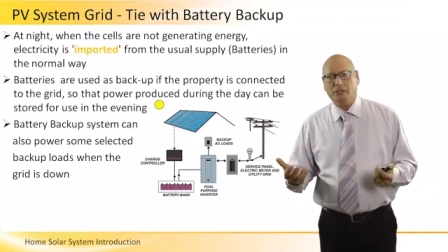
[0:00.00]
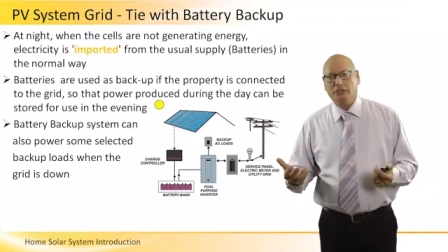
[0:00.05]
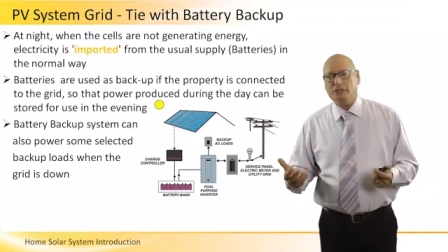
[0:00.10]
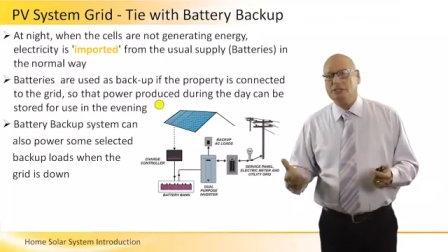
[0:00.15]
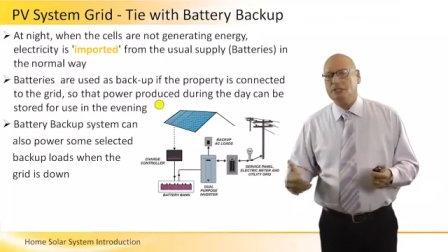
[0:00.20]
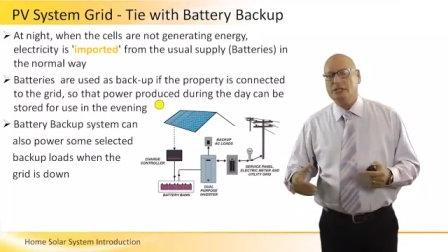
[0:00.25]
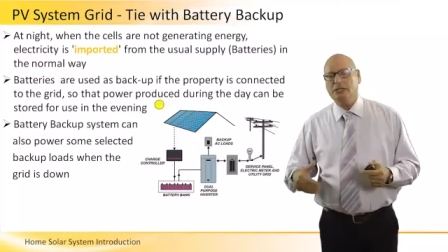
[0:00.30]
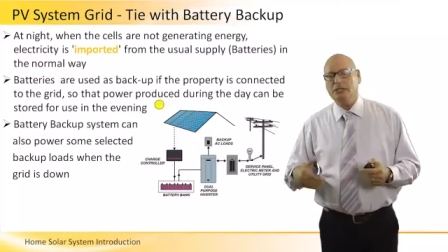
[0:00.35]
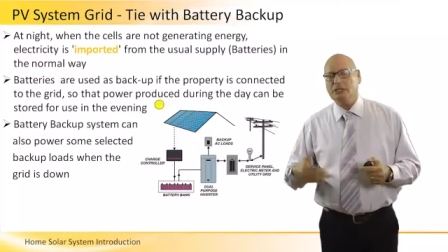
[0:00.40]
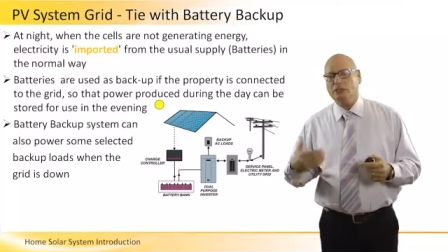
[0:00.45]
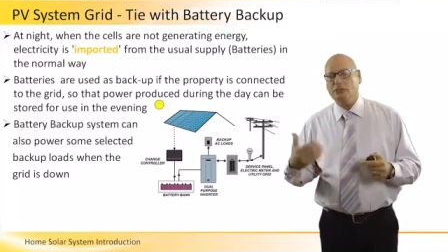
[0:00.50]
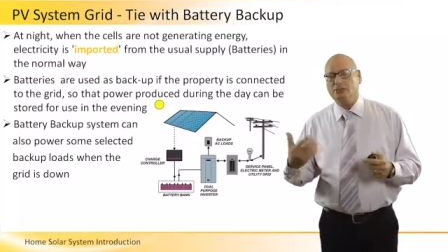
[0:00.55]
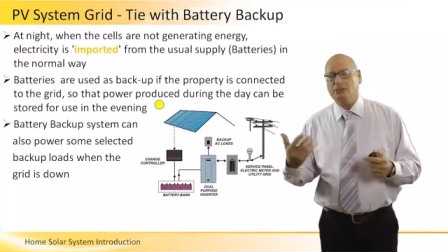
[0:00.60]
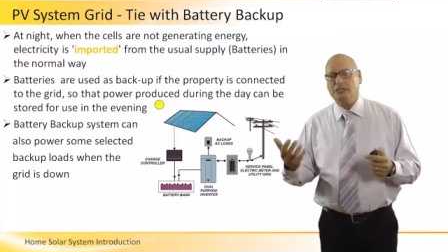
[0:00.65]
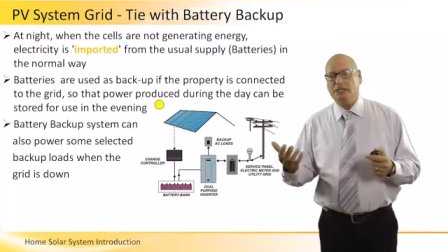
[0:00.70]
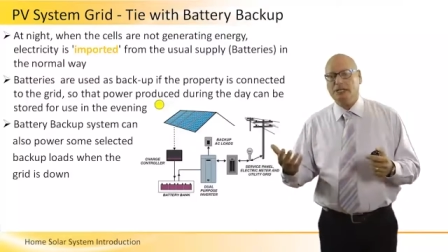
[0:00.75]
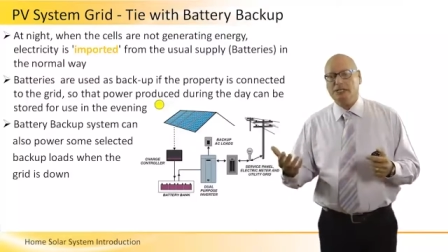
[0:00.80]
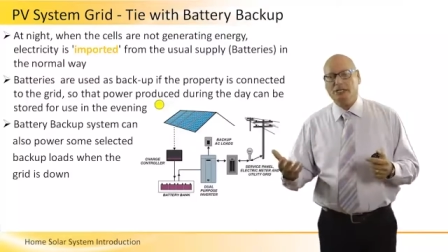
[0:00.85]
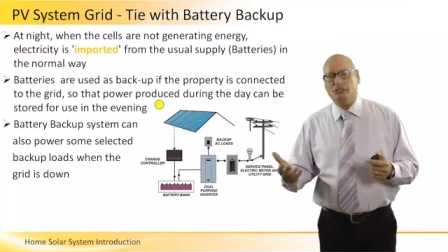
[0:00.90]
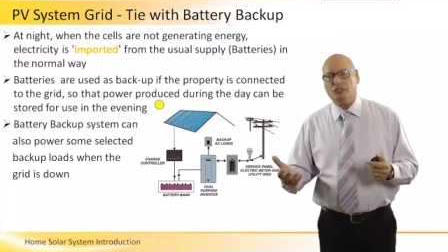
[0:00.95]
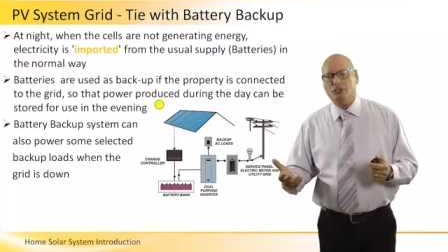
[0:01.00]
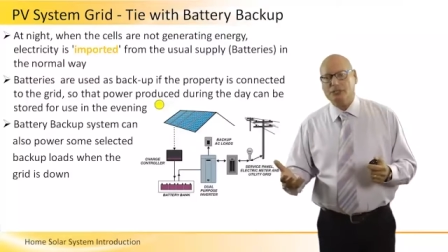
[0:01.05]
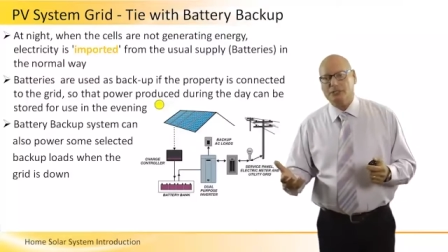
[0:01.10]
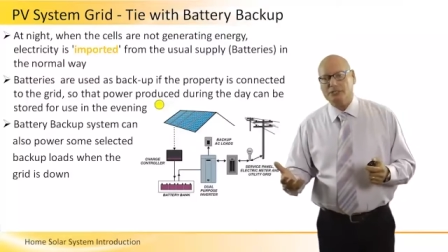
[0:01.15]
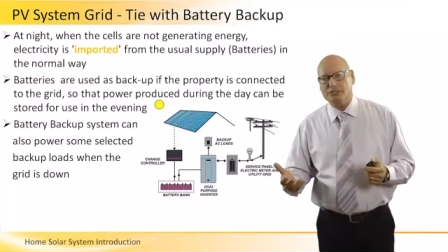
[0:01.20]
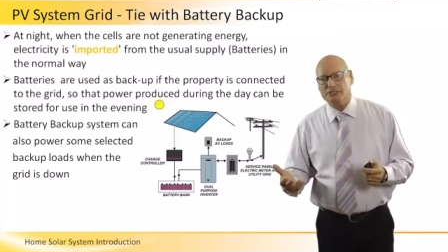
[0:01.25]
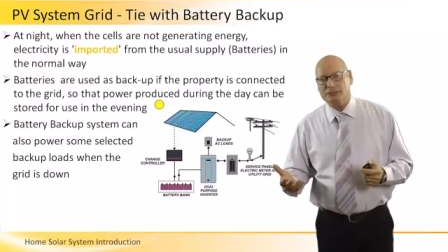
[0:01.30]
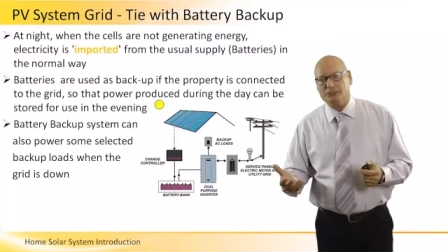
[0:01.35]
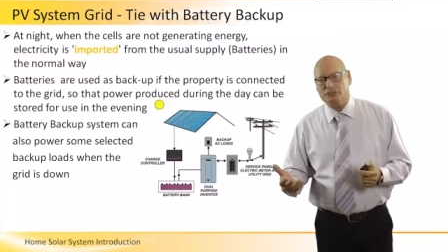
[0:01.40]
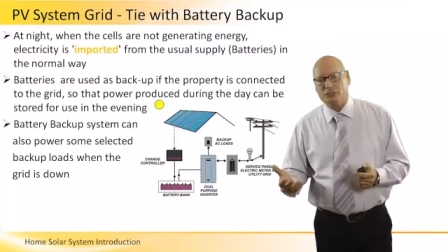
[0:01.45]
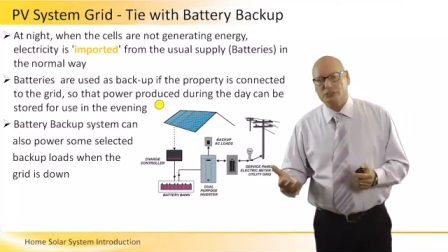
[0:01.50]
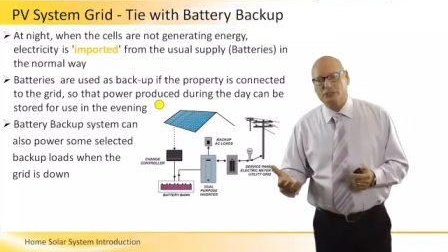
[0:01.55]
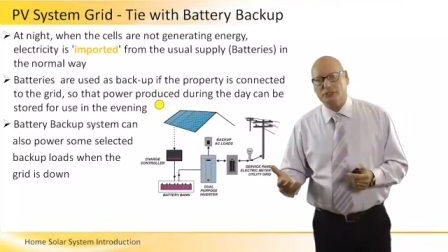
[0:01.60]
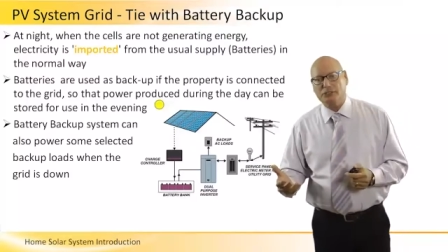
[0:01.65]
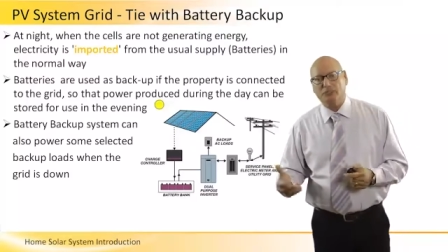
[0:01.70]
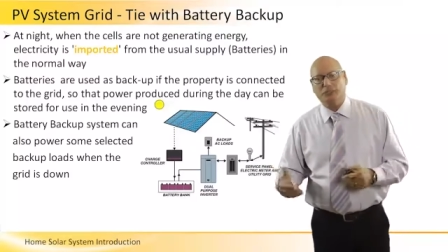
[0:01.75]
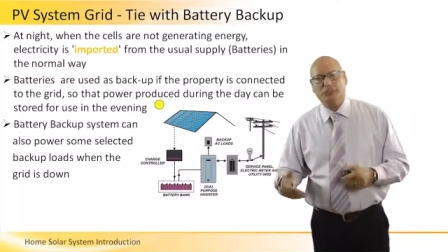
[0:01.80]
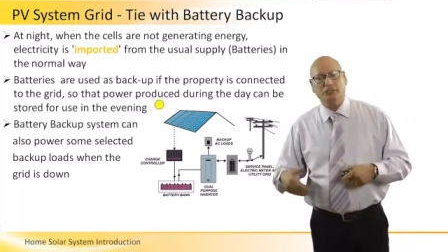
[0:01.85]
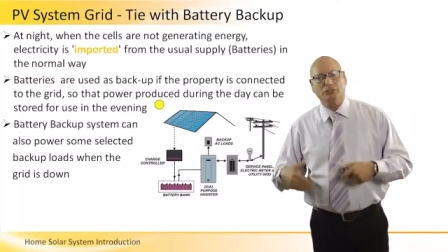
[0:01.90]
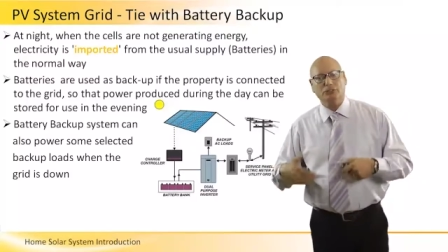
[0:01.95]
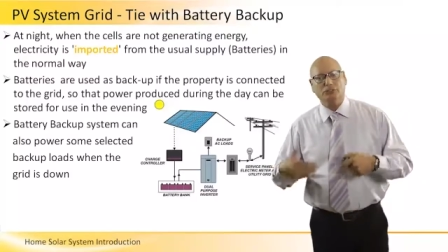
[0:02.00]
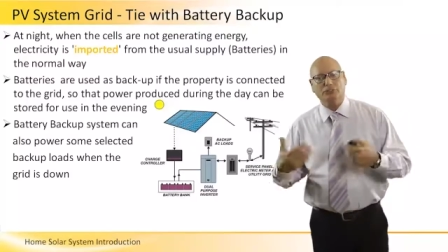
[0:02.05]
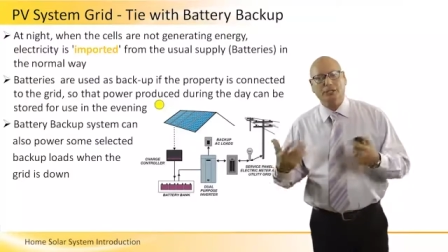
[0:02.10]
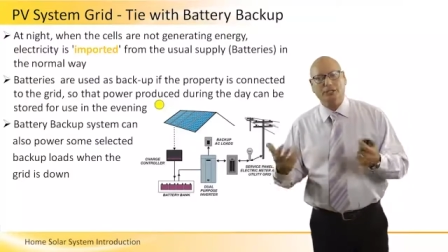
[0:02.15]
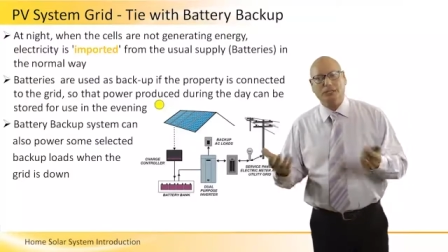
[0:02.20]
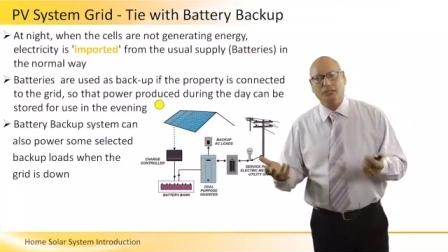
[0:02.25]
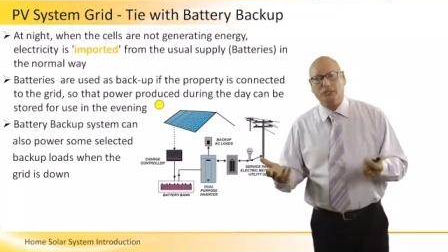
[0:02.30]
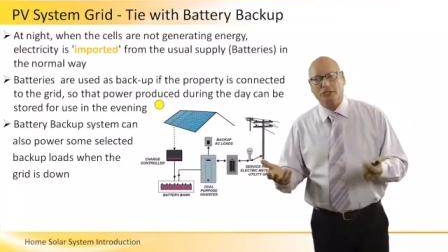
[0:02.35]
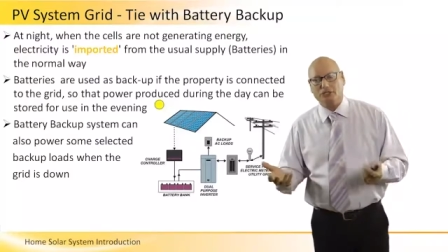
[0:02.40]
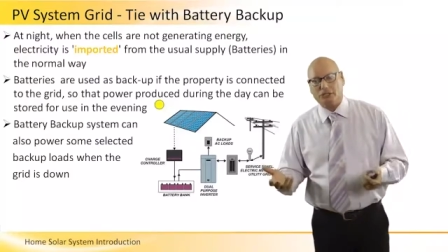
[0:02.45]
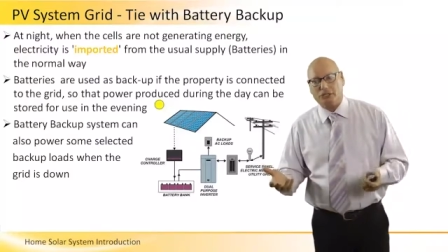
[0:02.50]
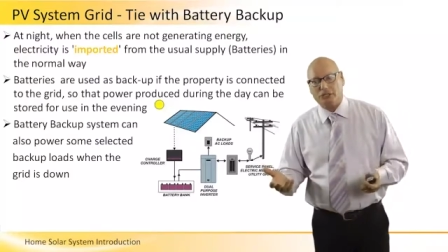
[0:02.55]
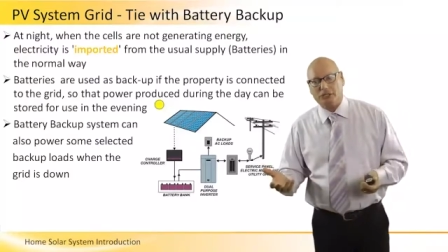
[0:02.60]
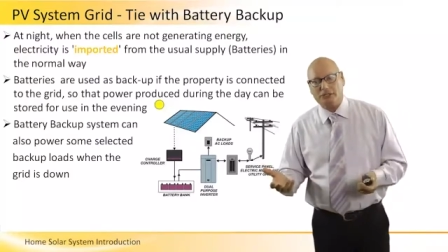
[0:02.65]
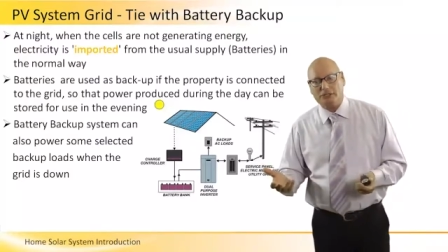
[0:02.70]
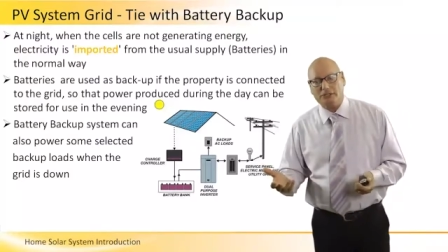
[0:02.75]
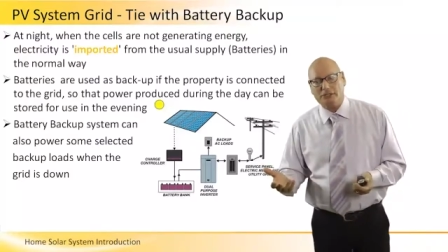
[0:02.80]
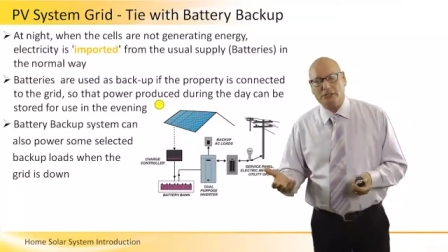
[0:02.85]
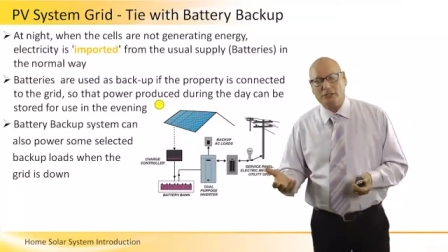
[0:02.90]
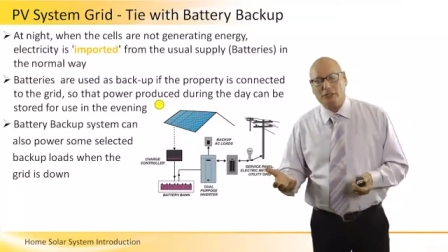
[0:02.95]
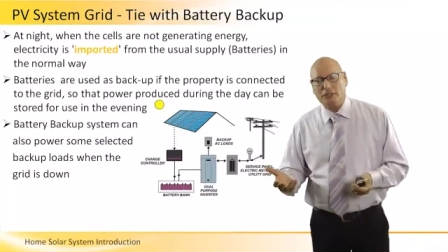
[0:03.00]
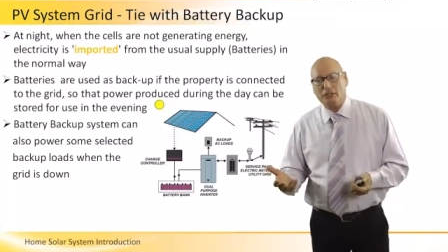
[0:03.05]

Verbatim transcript: they need to be energized, I'm sorry, they need to be energized